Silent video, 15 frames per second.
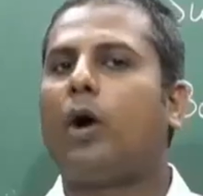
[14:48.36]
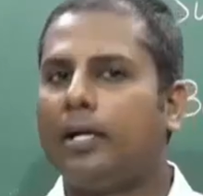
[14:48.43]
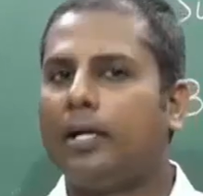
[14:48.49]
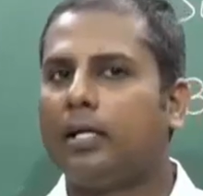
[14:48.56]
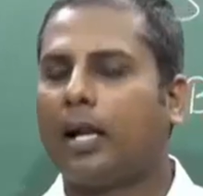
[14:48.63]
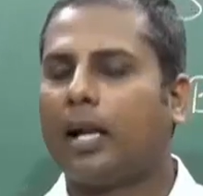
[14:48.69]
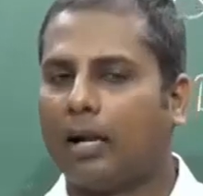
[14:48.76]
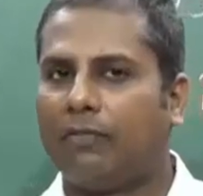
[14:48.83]

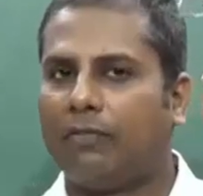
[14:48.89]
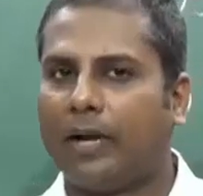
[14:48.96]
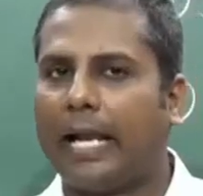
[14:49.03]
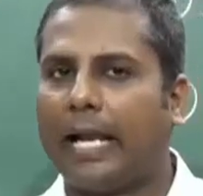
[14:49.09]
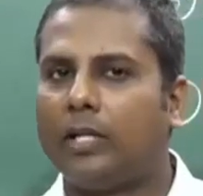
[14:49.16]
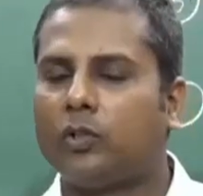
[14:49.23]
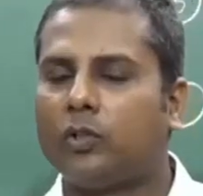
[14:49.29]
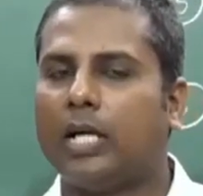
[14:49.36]
Avoid
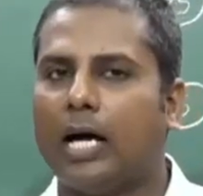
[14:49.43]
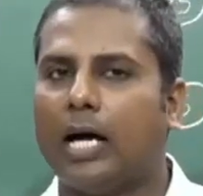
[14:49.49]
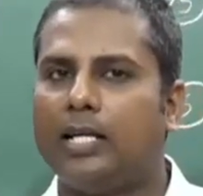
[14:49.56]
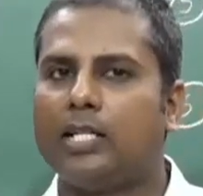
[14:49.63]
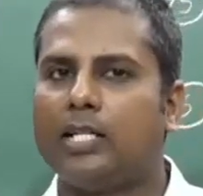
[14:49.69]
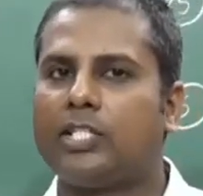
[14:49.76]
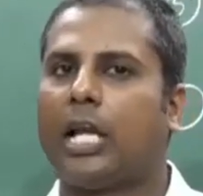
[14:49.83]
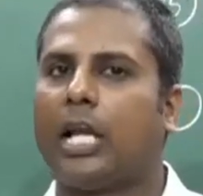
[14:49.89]
referring to the
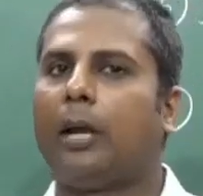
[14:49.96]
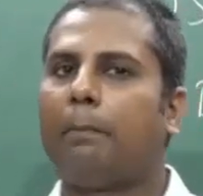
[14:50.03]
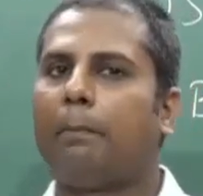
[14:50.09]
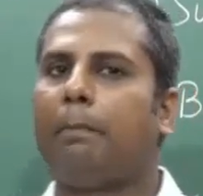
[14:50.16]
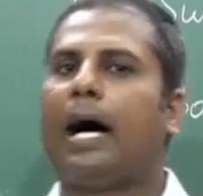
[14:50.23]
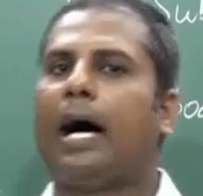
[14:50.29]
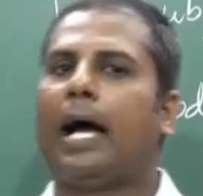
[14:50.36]
addressee